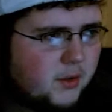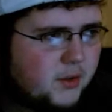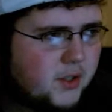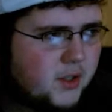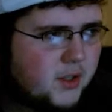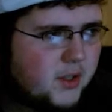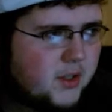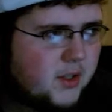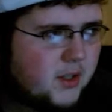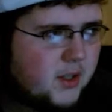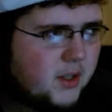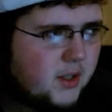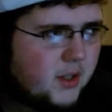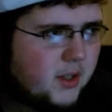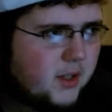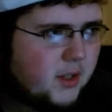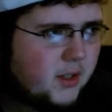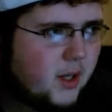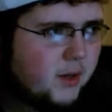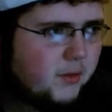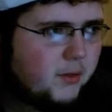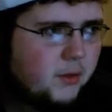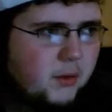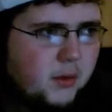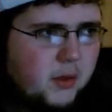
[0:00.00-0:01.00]
it was just
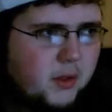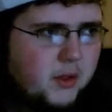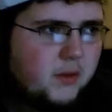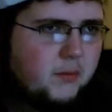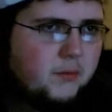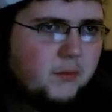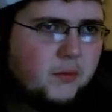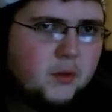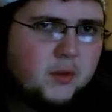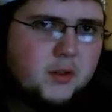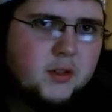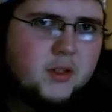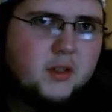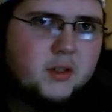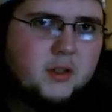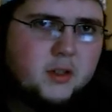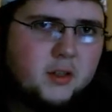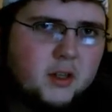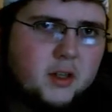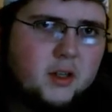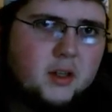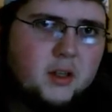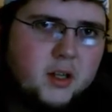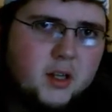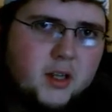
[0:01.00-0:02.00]
everyone versus
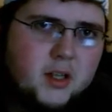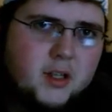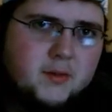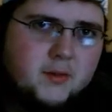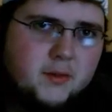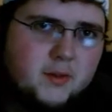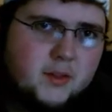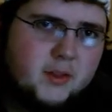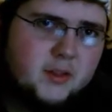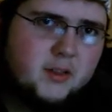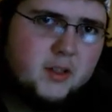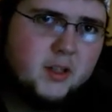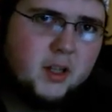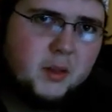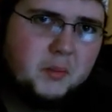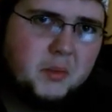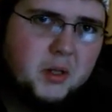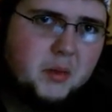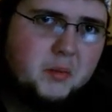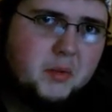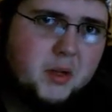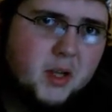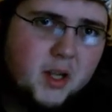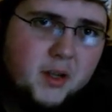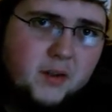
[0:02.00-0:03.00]
the Alliance versus the
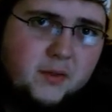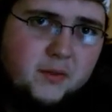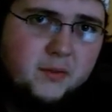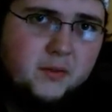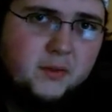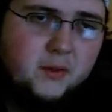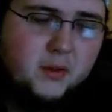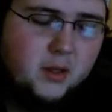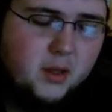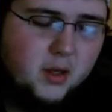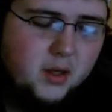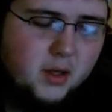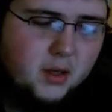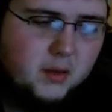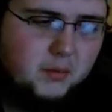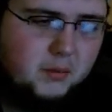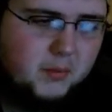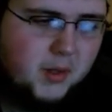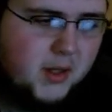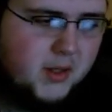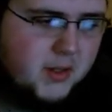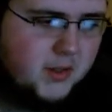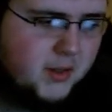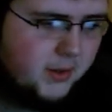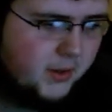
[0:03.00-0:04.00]
WWF,
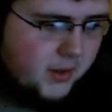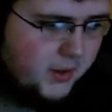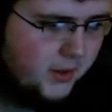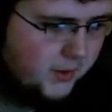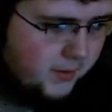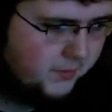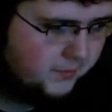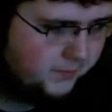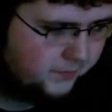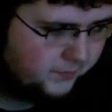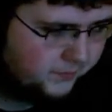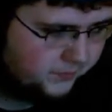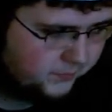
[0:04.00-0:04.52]
basically.